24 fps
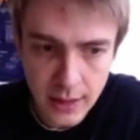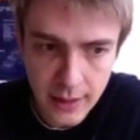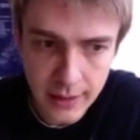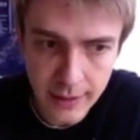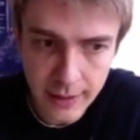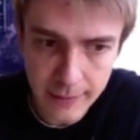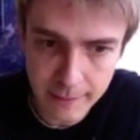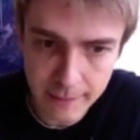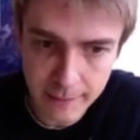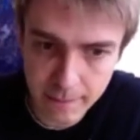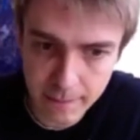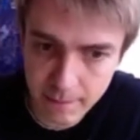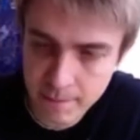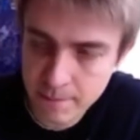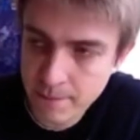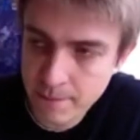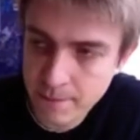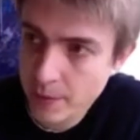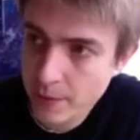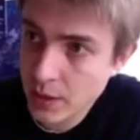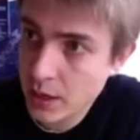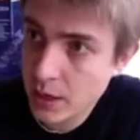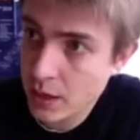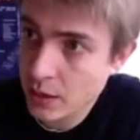
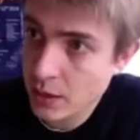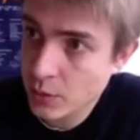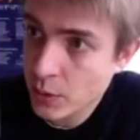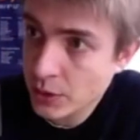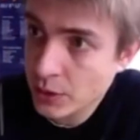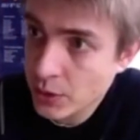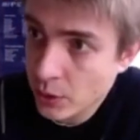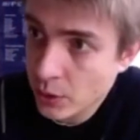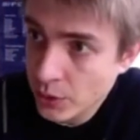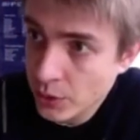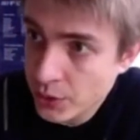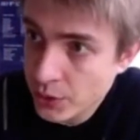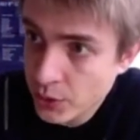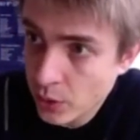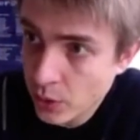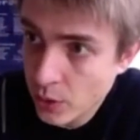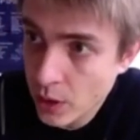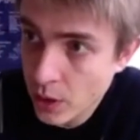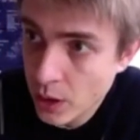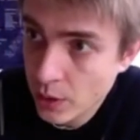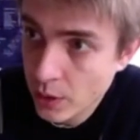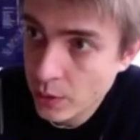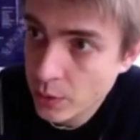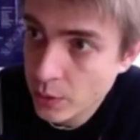And what
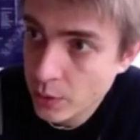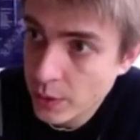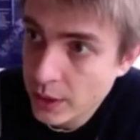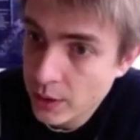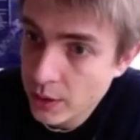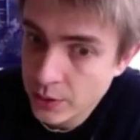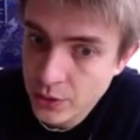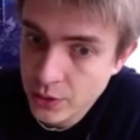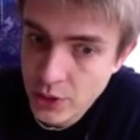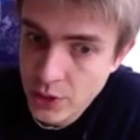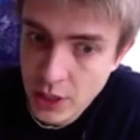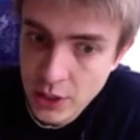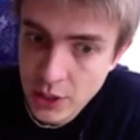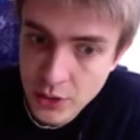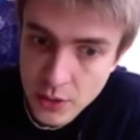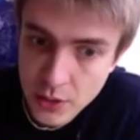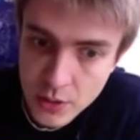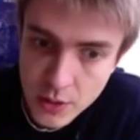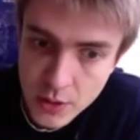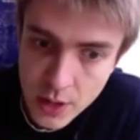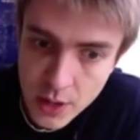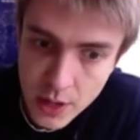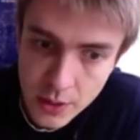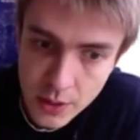also we
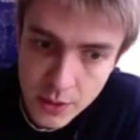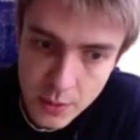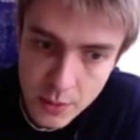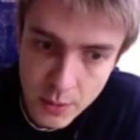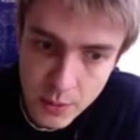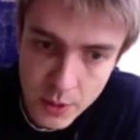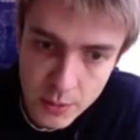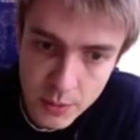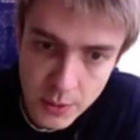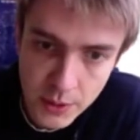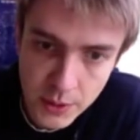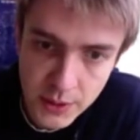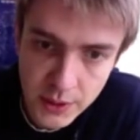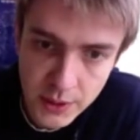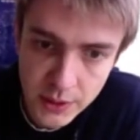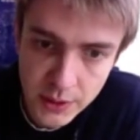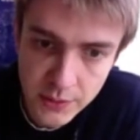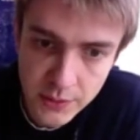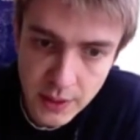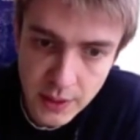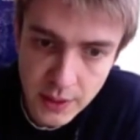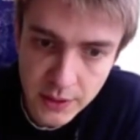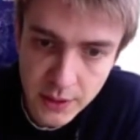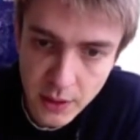conjecture at the moment is
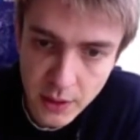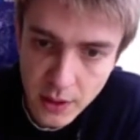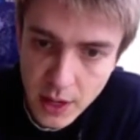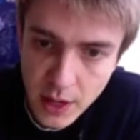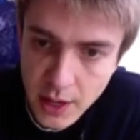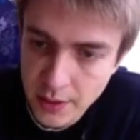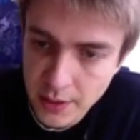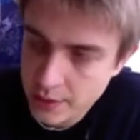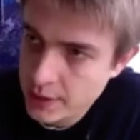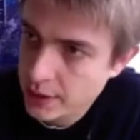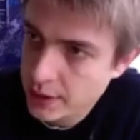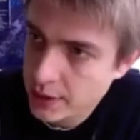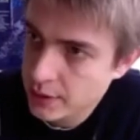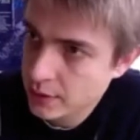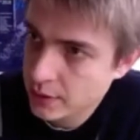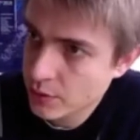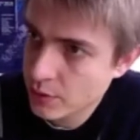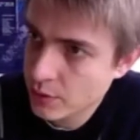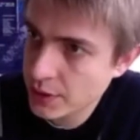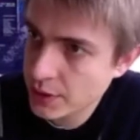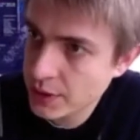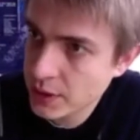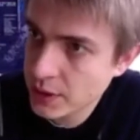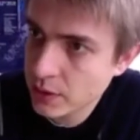that at this
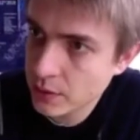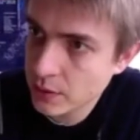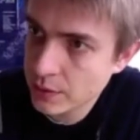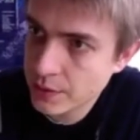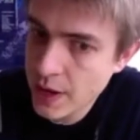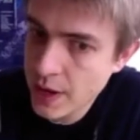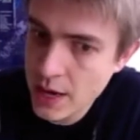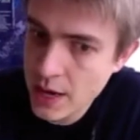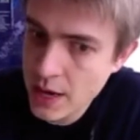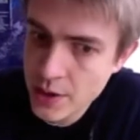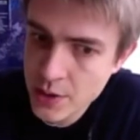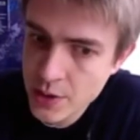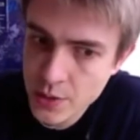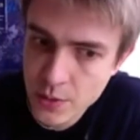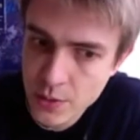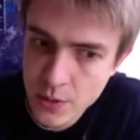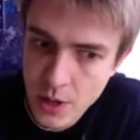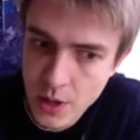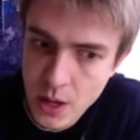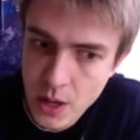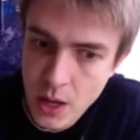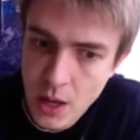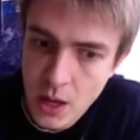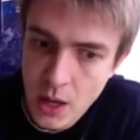critical value,
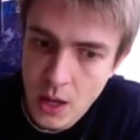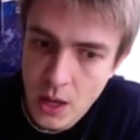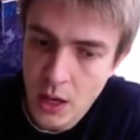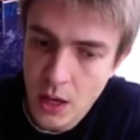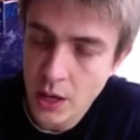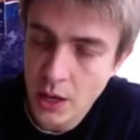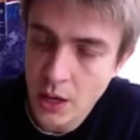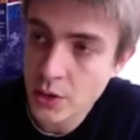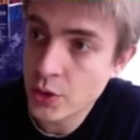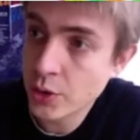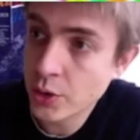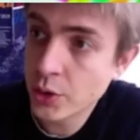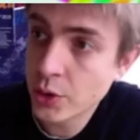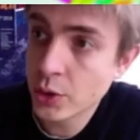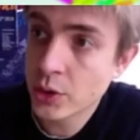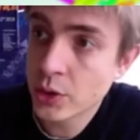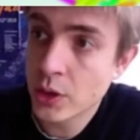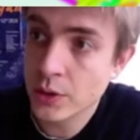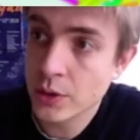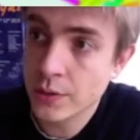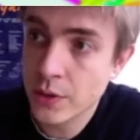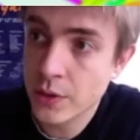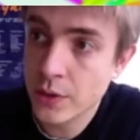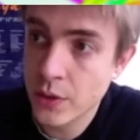you should
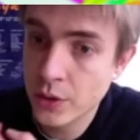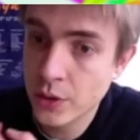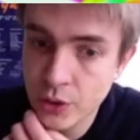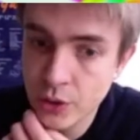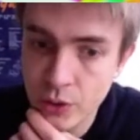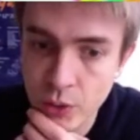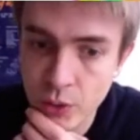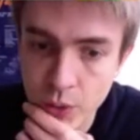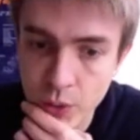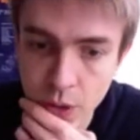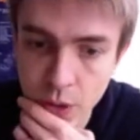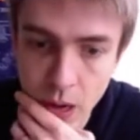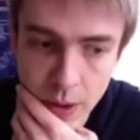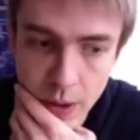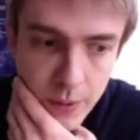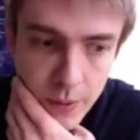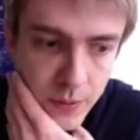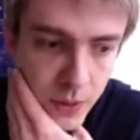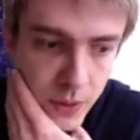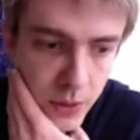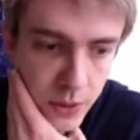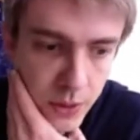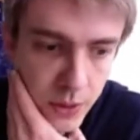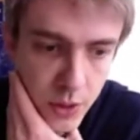converge to
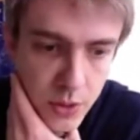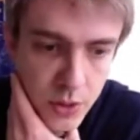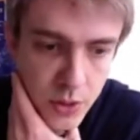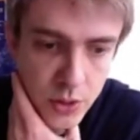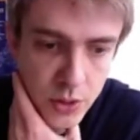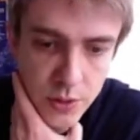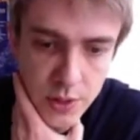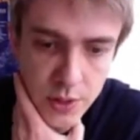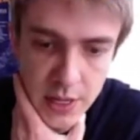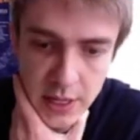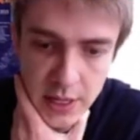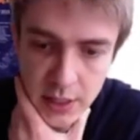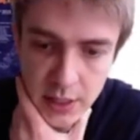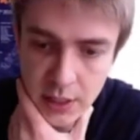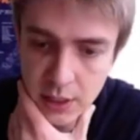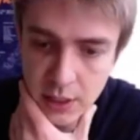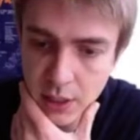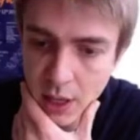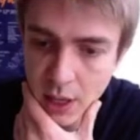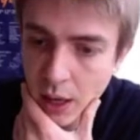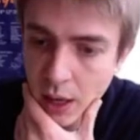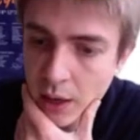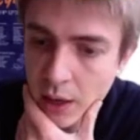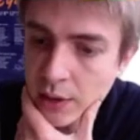the unique
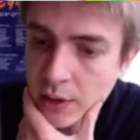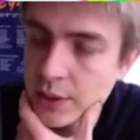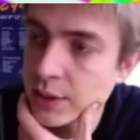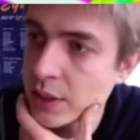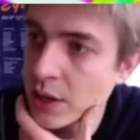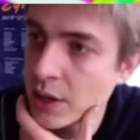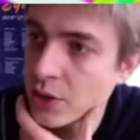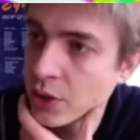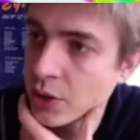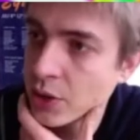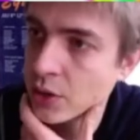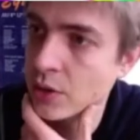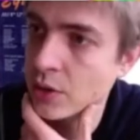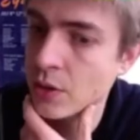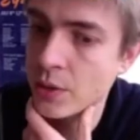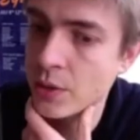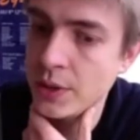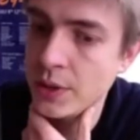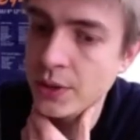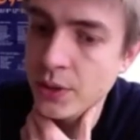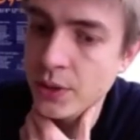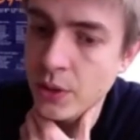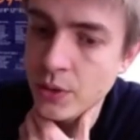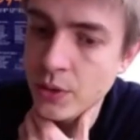stationary
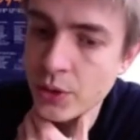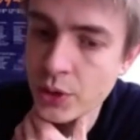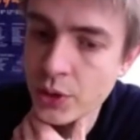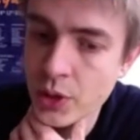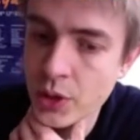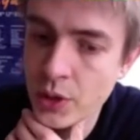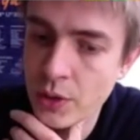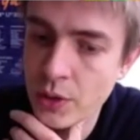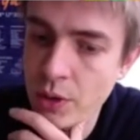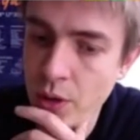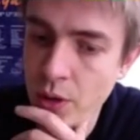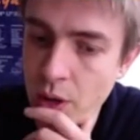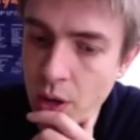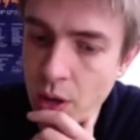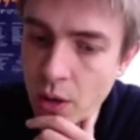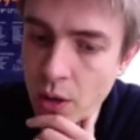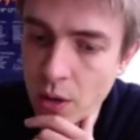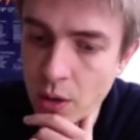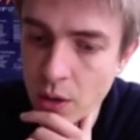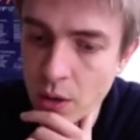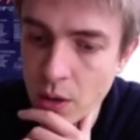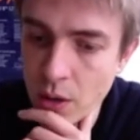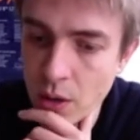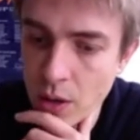solution
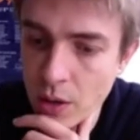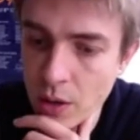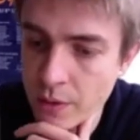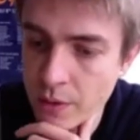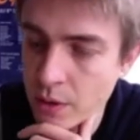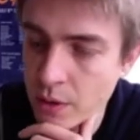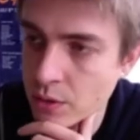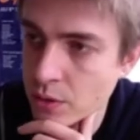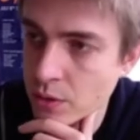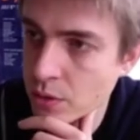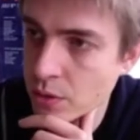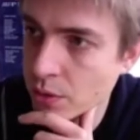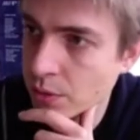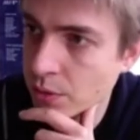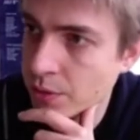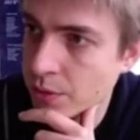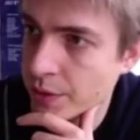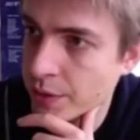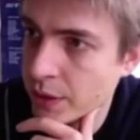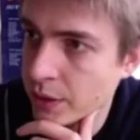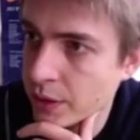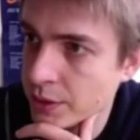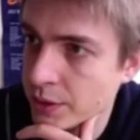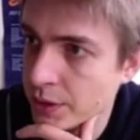of the neural
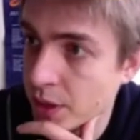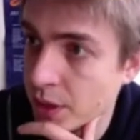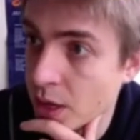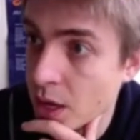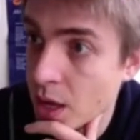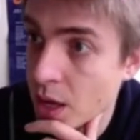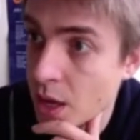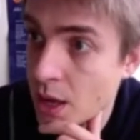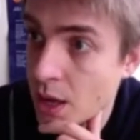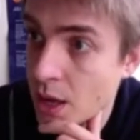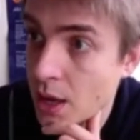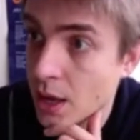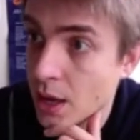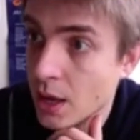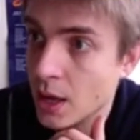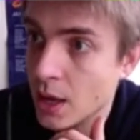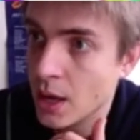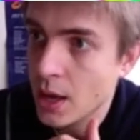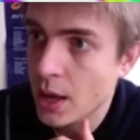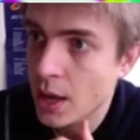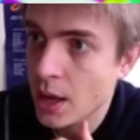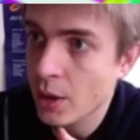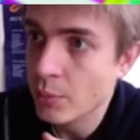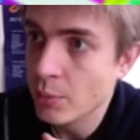field.
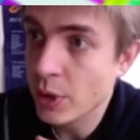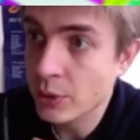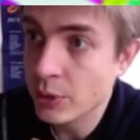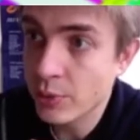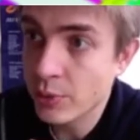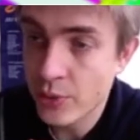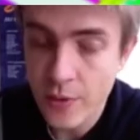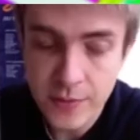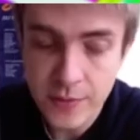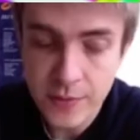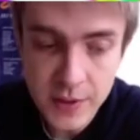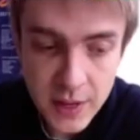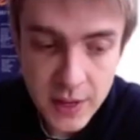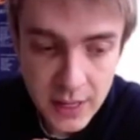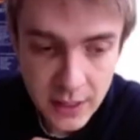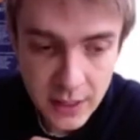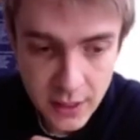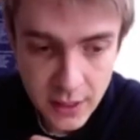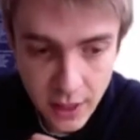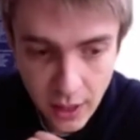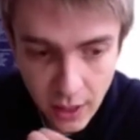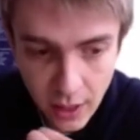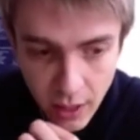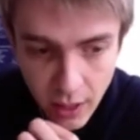But
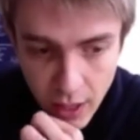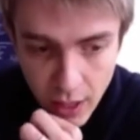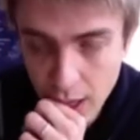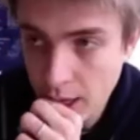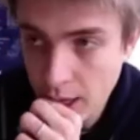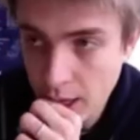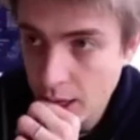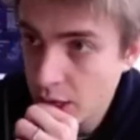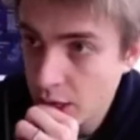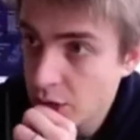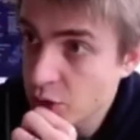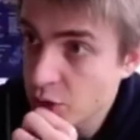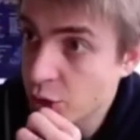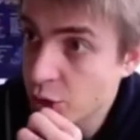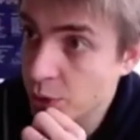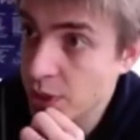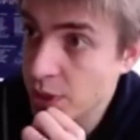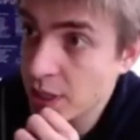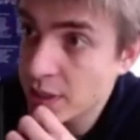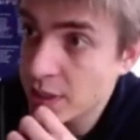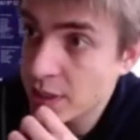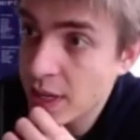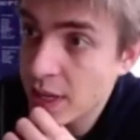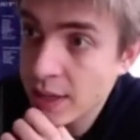proving
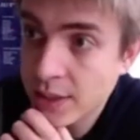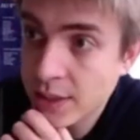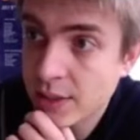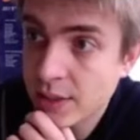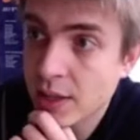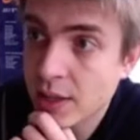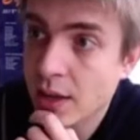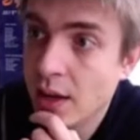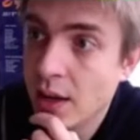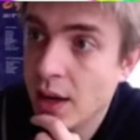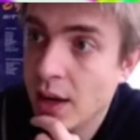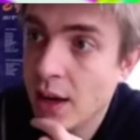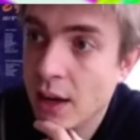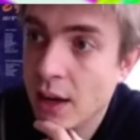uniqueness